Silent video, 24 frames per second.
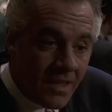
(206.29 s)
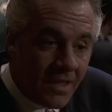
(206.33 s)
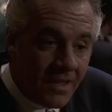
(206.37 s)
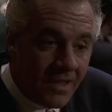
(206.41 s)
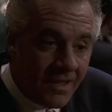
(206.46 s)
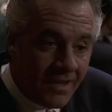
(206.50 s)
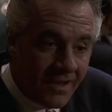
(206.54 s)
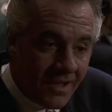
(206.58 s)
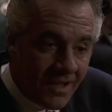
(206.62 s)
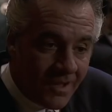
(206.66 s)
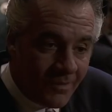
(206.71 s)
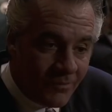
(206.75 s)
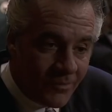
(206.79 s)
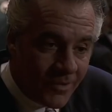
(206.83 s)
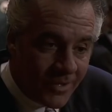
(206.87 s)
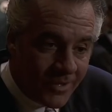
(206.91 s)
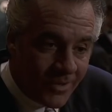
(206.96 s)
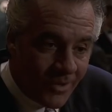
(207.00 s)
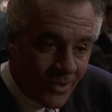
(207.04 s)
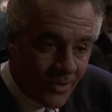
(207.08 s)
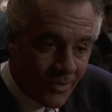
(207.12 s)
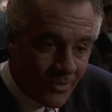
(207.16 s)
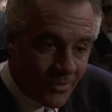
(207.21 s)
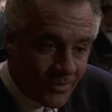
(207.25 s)
And onward
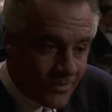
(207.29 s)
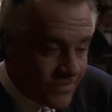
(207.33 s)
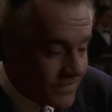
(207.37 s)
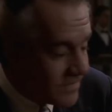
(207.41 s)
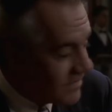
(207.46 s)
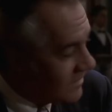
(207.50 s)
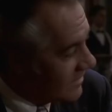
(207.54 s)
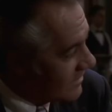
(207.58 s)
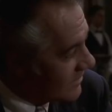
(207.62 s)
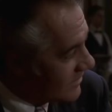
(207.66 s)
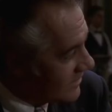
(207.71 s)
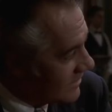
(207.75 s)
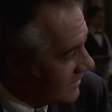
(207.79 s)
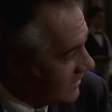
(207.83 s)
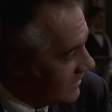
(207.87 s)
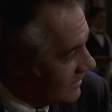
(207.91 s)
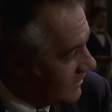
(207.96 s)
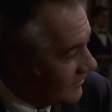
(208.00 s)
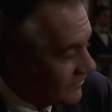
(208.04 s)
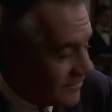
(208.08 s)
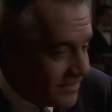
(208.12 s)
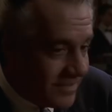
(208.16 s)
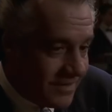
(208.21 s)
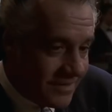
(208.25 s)
goes this thing
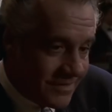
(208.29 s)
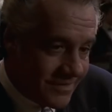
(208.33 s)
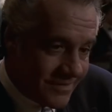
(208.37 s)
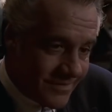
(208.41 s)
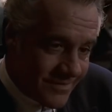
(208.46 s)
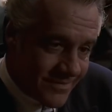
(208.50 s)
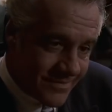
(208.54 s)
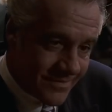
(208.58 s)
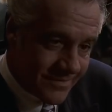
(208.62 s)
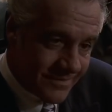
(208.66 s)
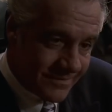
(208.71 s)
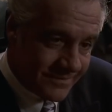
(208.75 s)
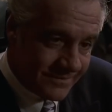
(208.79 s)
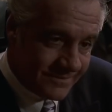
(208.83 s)
of ours.